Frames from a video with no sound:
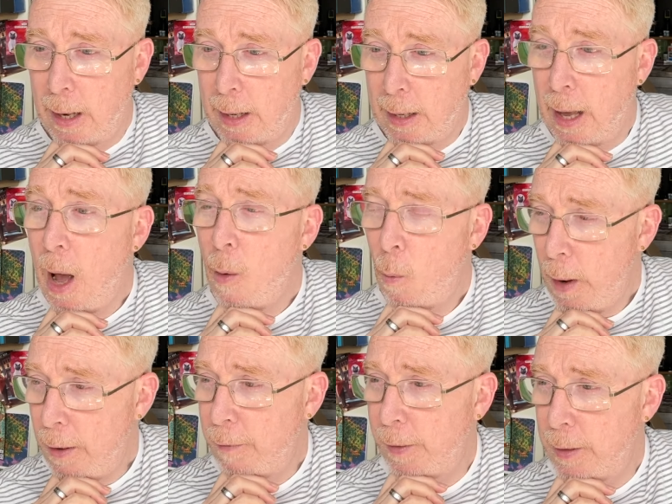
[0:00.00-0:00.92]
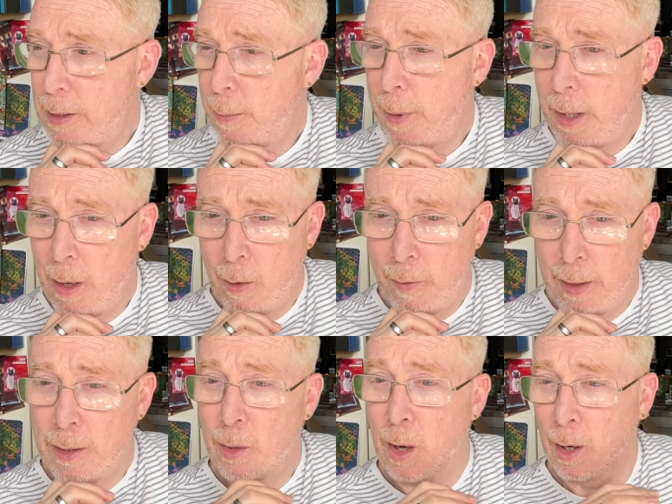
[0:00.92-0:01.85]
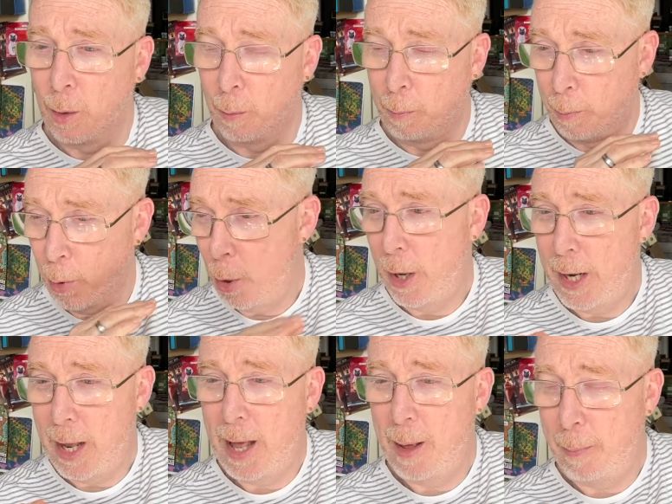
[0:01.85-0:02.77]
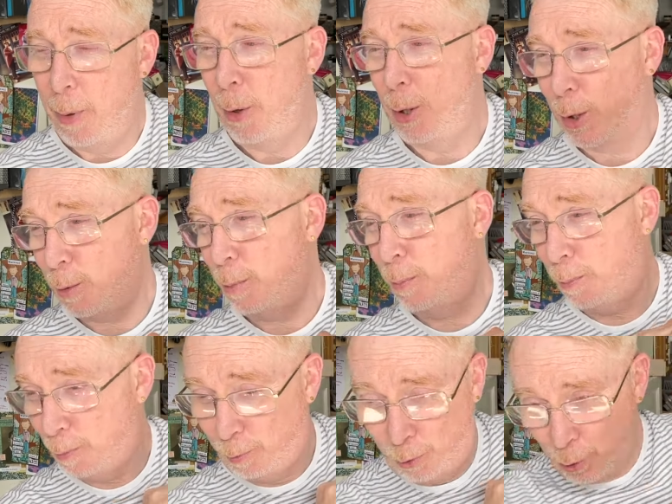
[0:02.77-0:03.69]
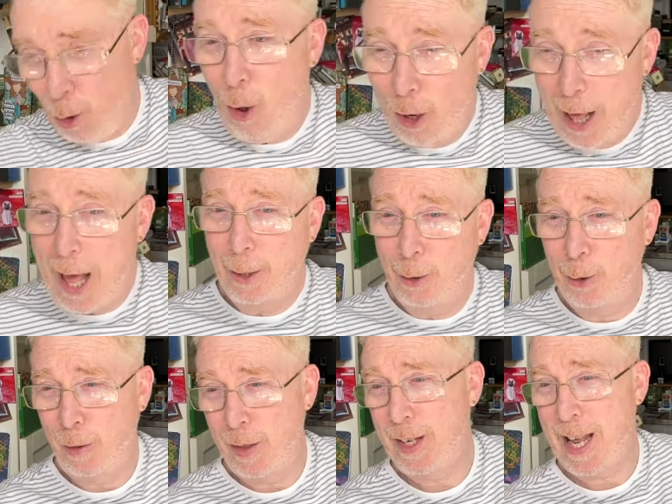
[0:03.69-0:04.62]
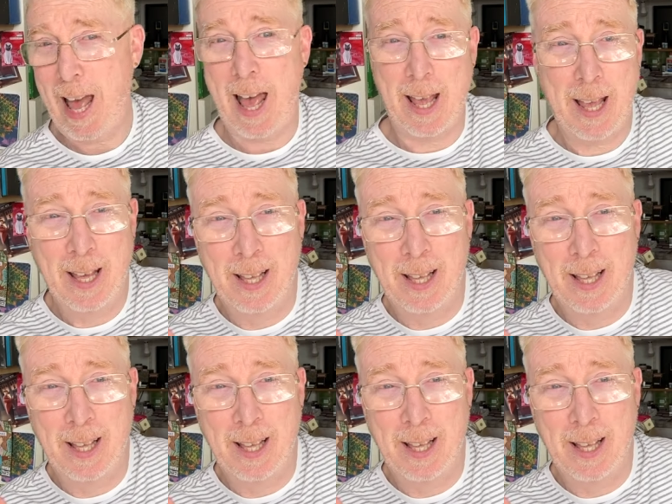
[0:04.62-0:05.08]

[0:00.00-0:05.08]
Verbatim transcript: Can't wait for this to be over so I can put and put just draw a line under the day.